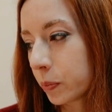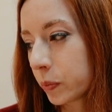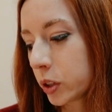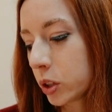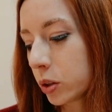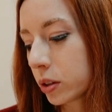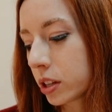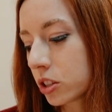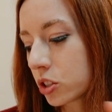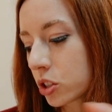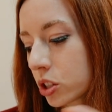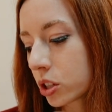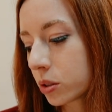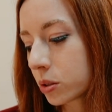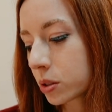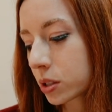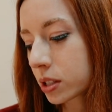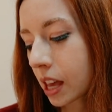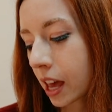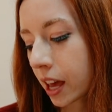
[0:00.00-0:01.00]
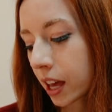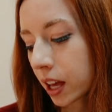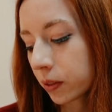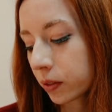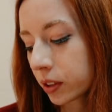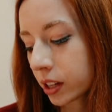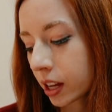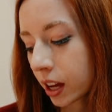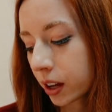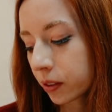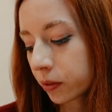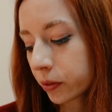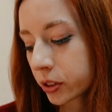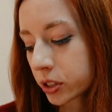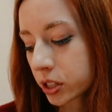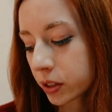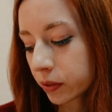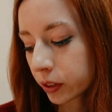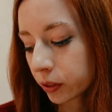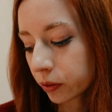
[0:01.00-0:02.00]
You can choose half and half for
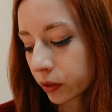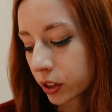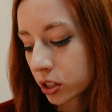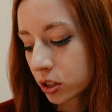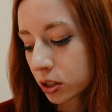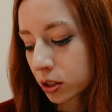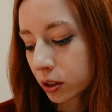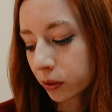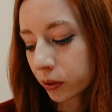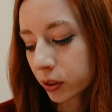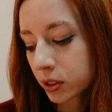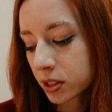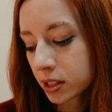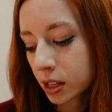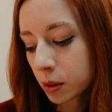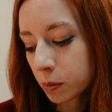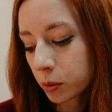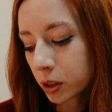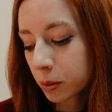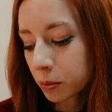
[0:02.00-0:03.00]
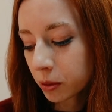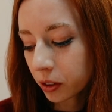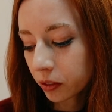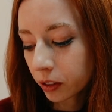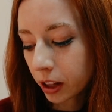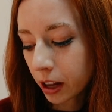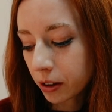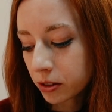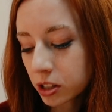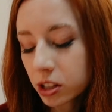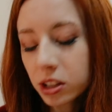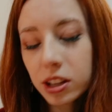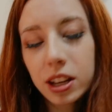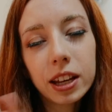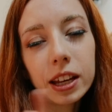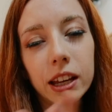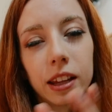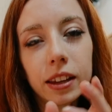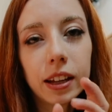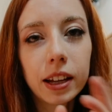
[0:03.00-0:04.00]
different fish. So for sea bream or flounder, you can
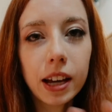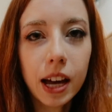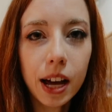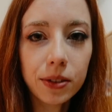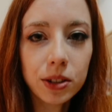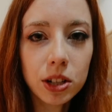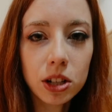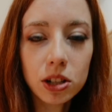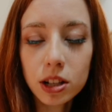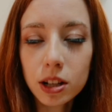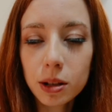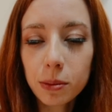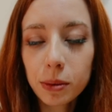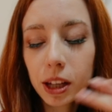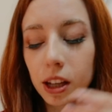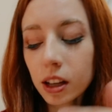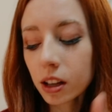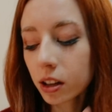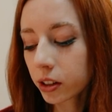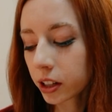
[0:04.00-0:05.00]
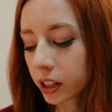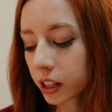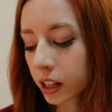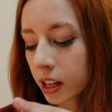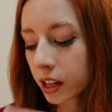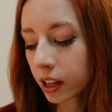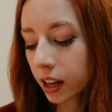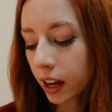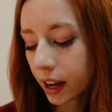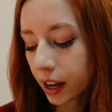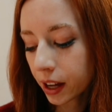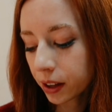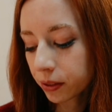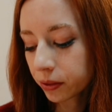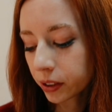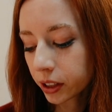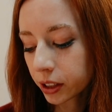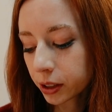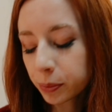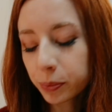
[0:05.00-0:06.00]
get half sashimi or half
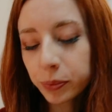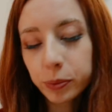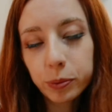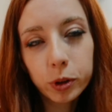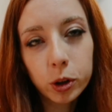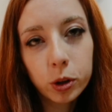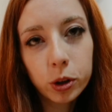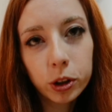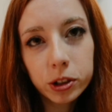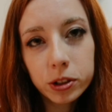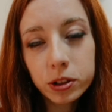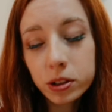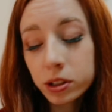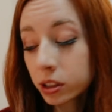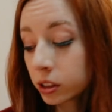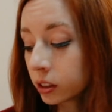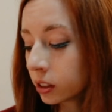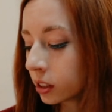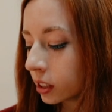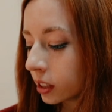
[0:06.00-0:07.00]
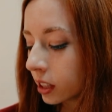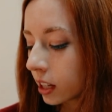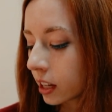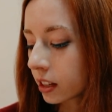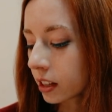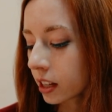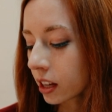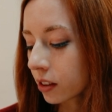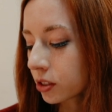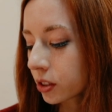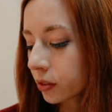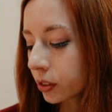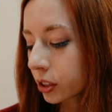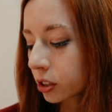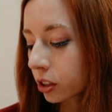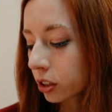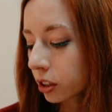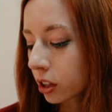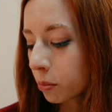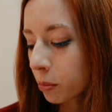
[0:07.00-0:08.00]
cooked, and they have different
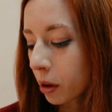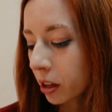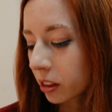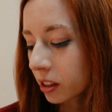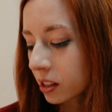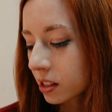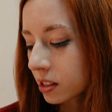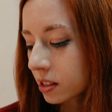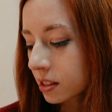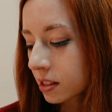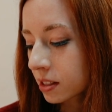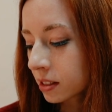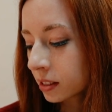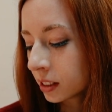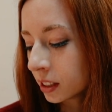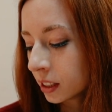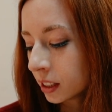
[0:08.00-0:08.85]
cooking methods.